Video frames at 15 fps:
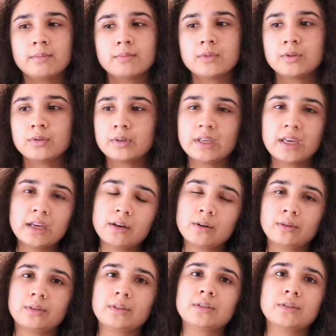you know, gain
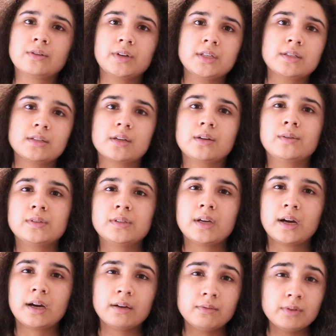all these great skills
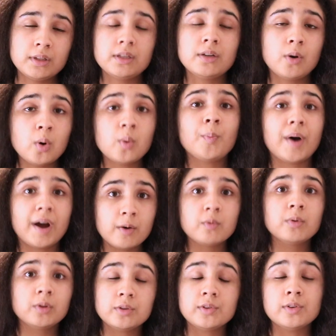that I really hope I
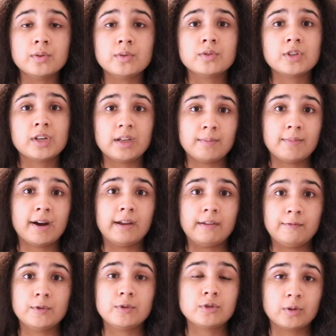will use in my
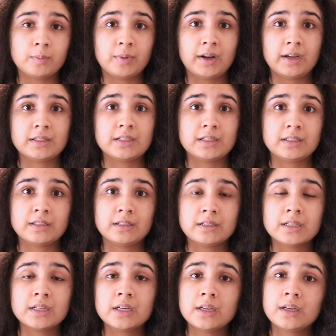future practice.
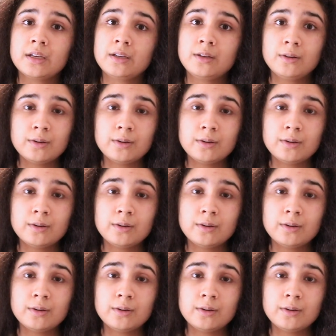And you